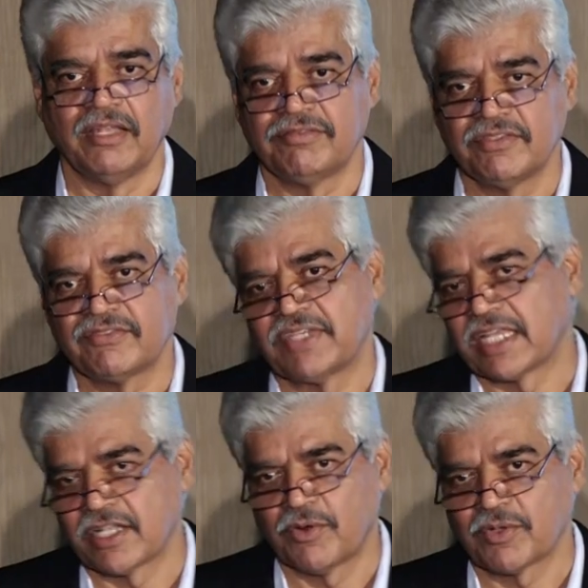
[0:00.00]
elephants
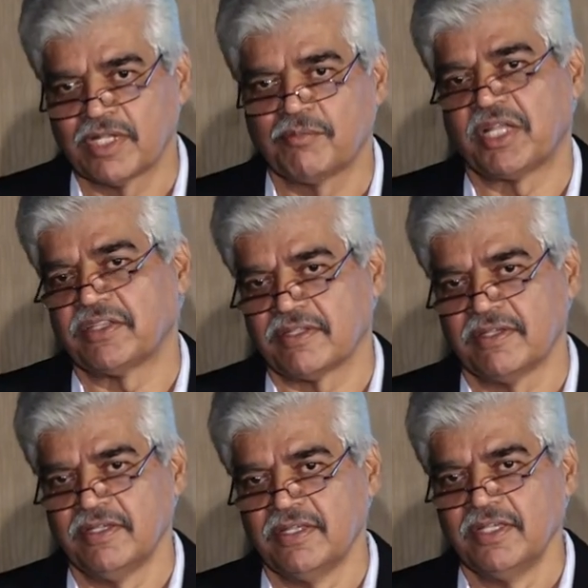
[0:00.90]
taken out in a month.
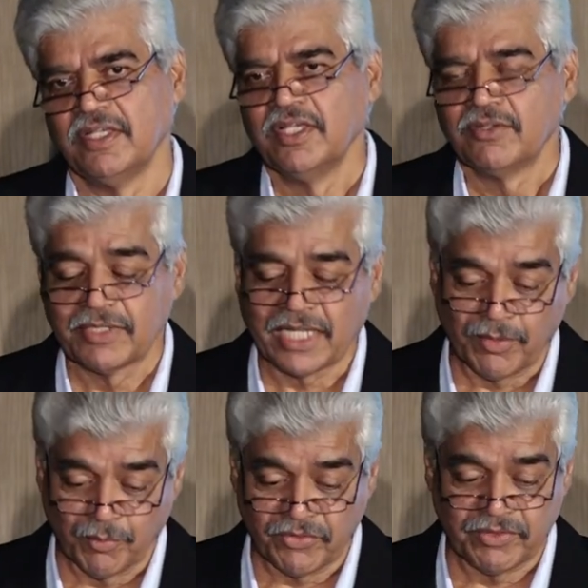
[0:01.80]
So
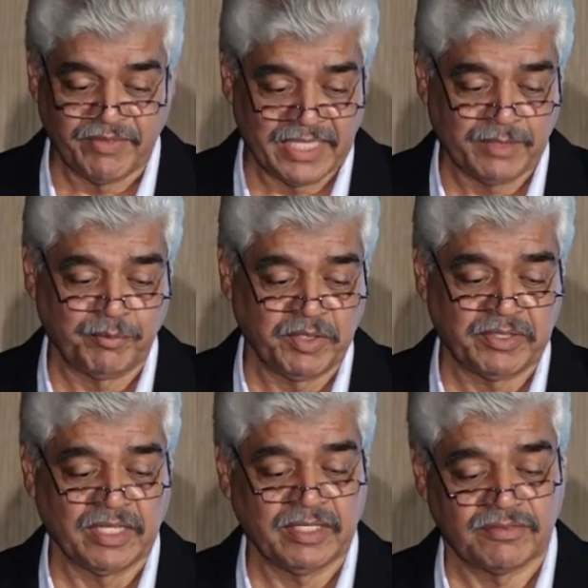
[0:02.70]
that was the way the
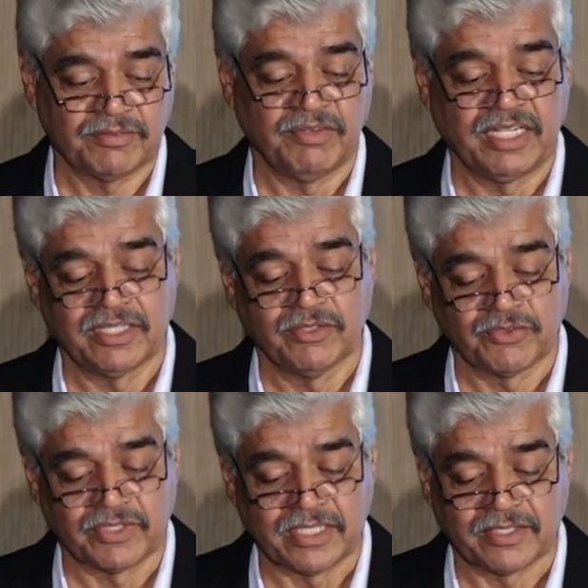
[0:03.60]
things went in
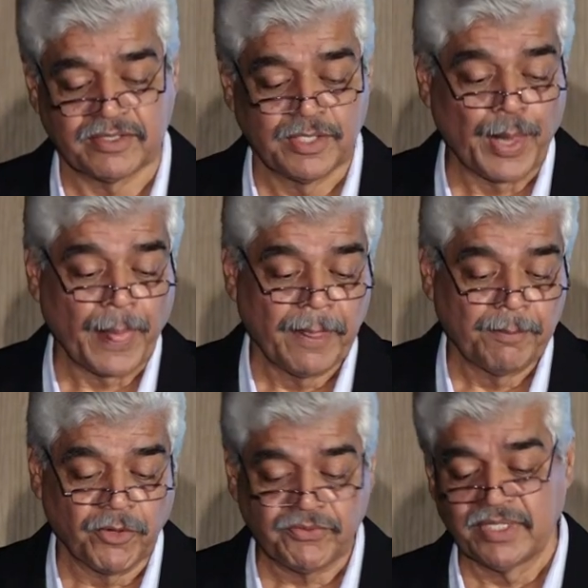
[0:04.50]
those areas.
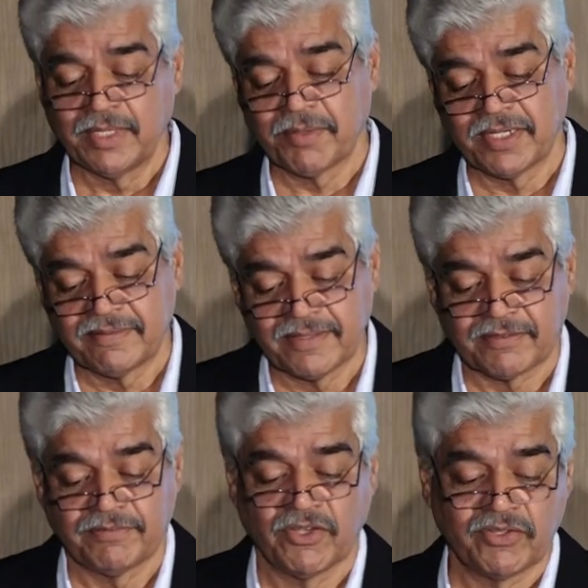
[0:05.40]
Post independence,
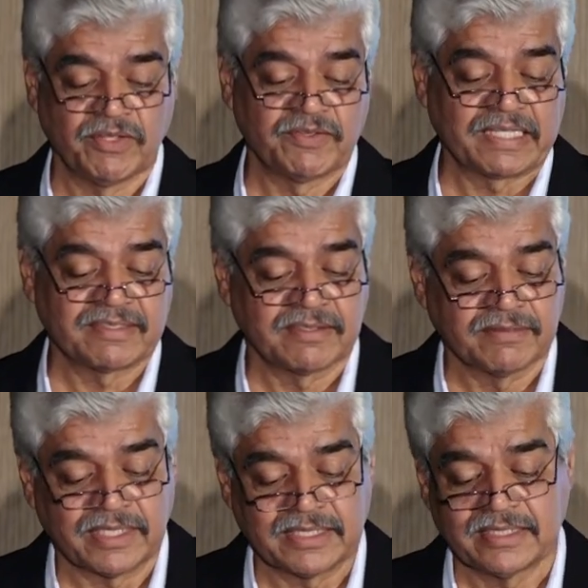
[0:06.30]
yes, there was
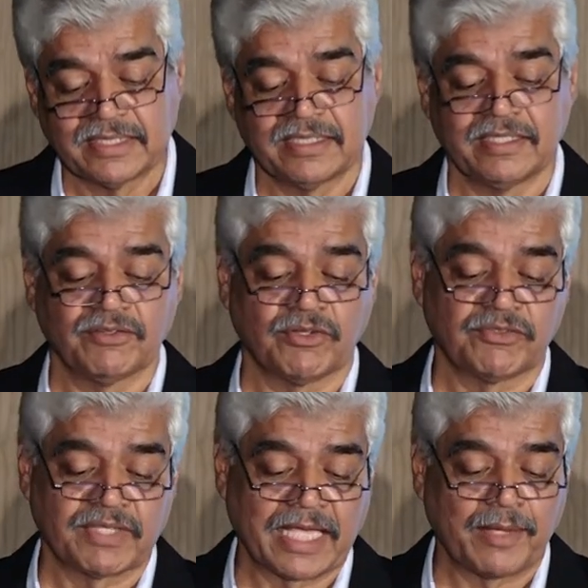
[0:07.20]
excessive hunting, there was
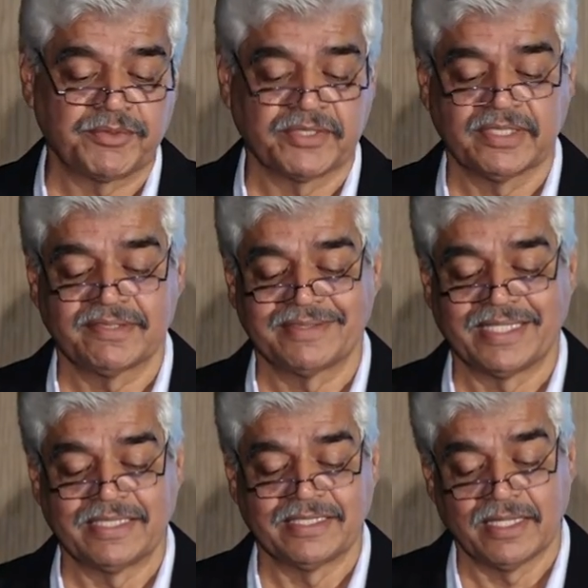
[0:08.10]
also captures,
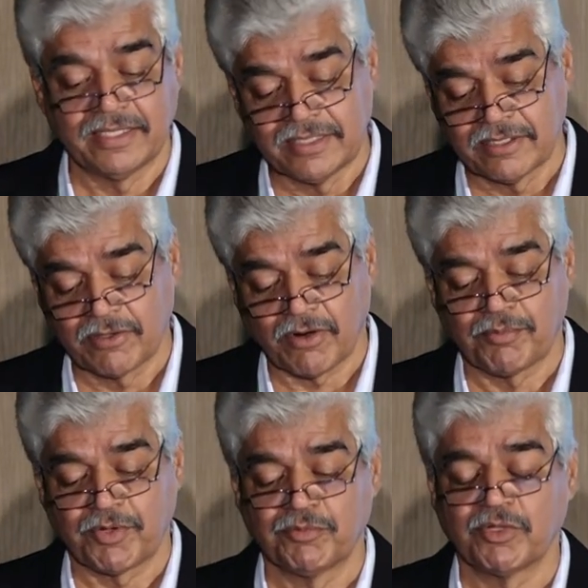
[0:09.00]
then uh, lethal
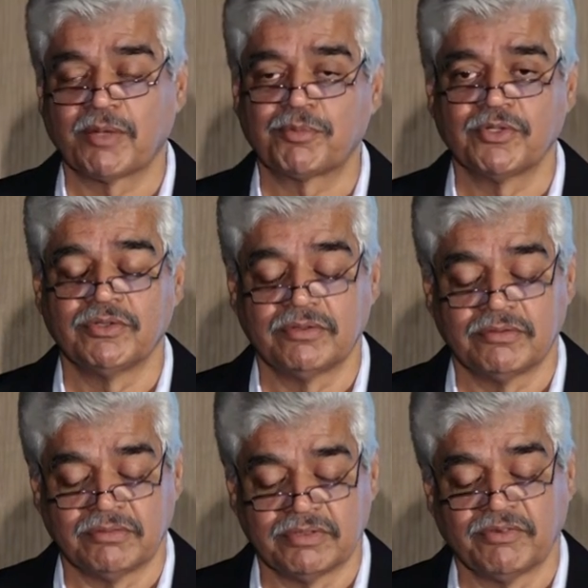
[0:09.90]
crop removal up
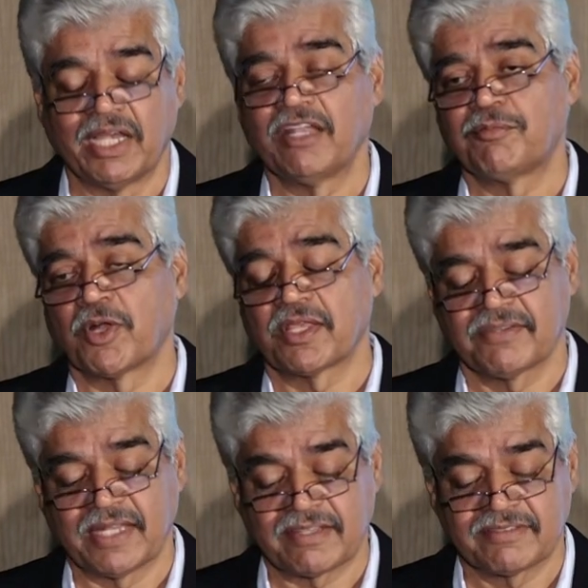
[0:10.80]
to the Wildlife
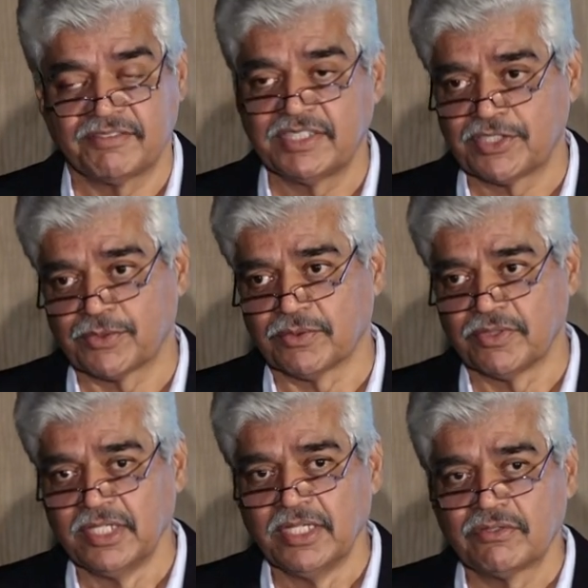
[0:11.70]
Protection Act 72.
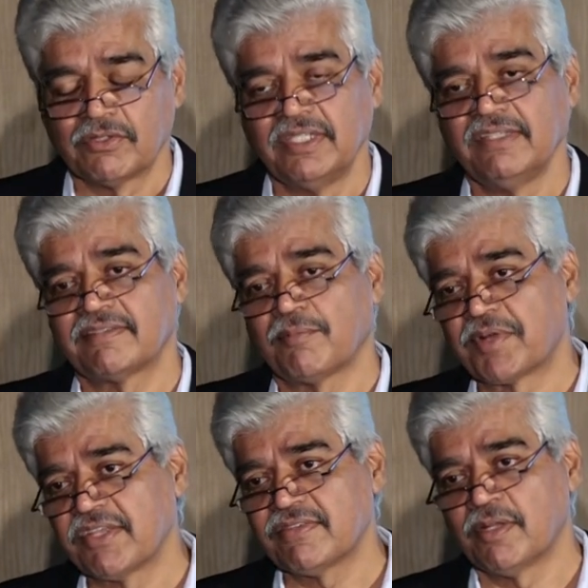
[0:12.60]
So these
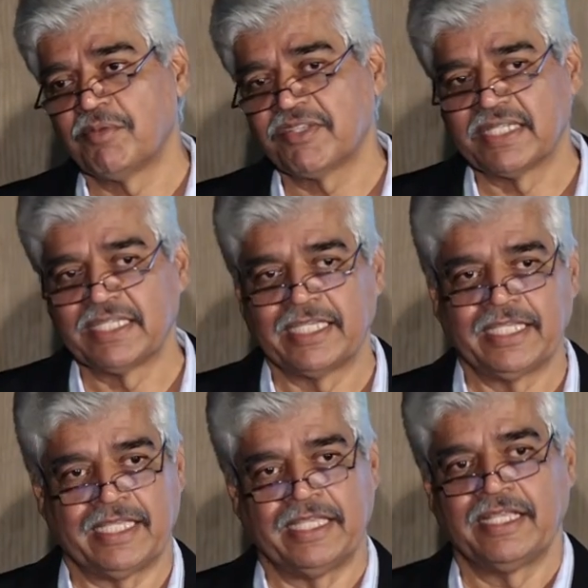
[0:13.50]
suppressed numbers and
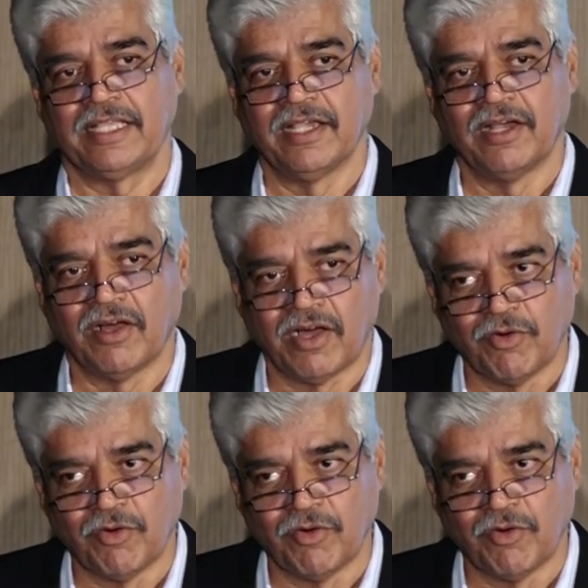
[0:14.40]
uh,